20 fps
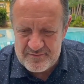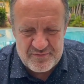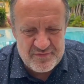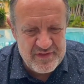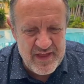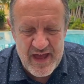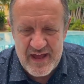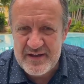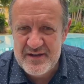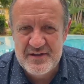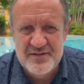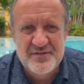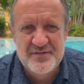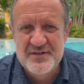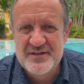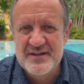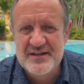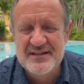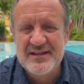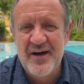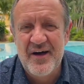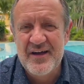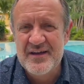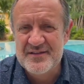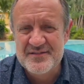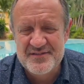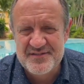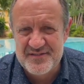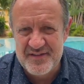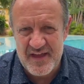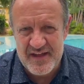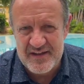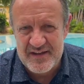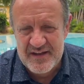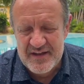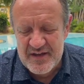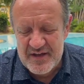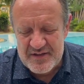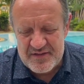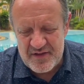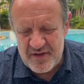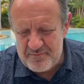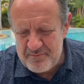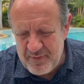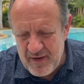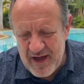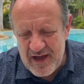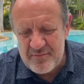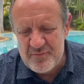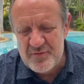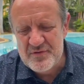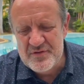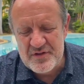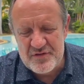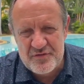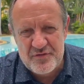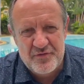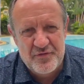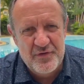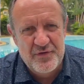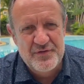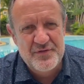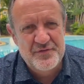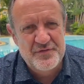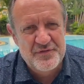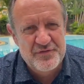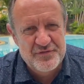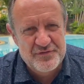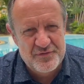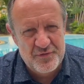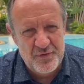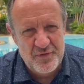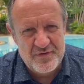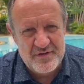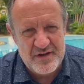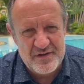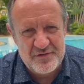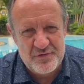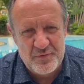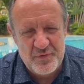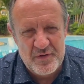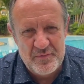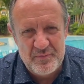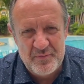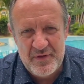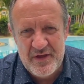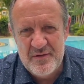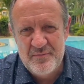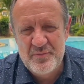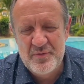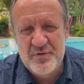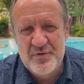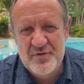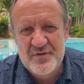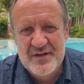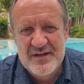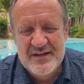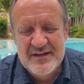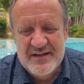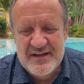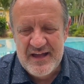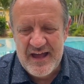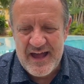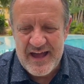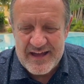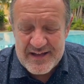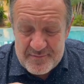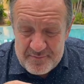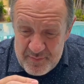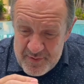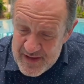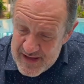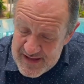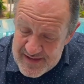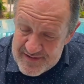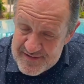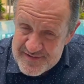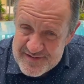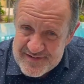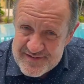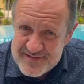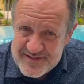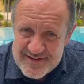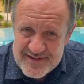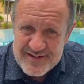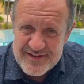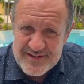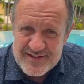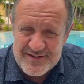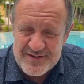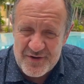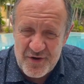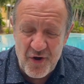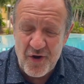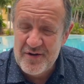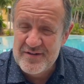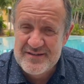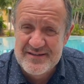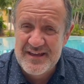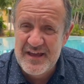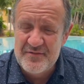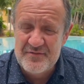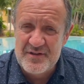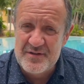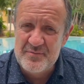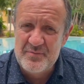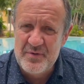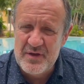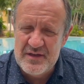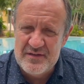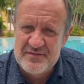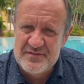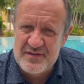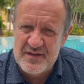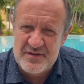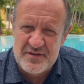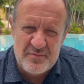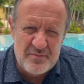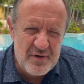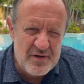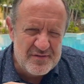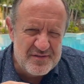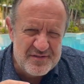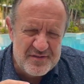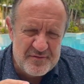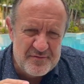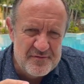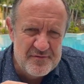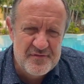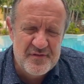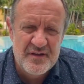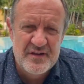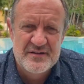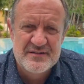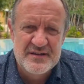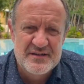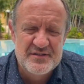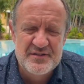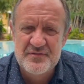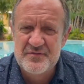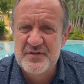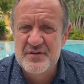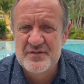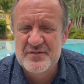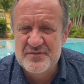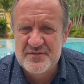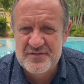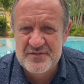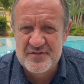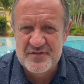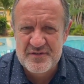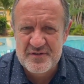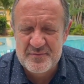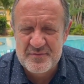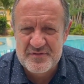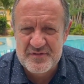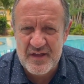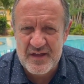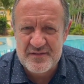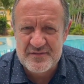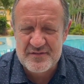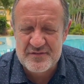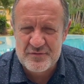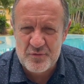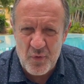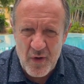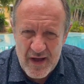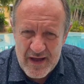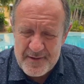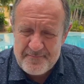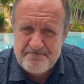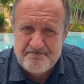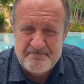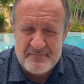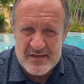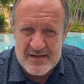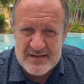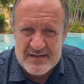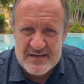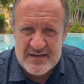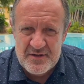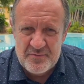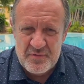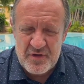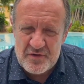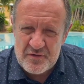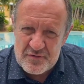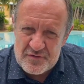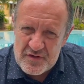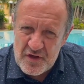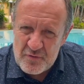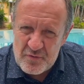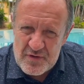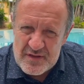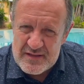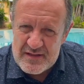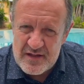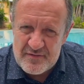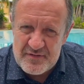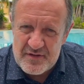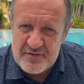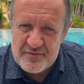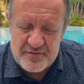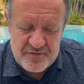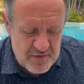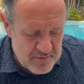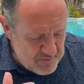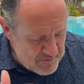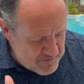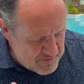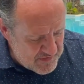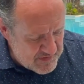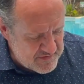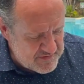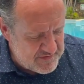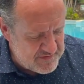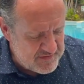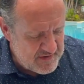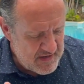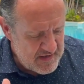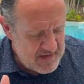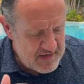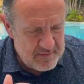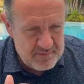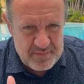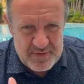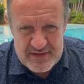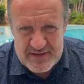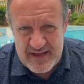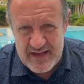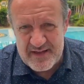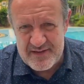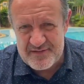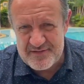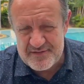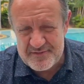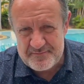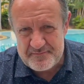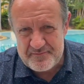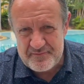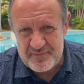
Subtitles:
Daniel and the lions then. The Bible is full of stories where people had peace, God-given peace, in the most severe and difficult circumstances. Why? Because they were living from this place.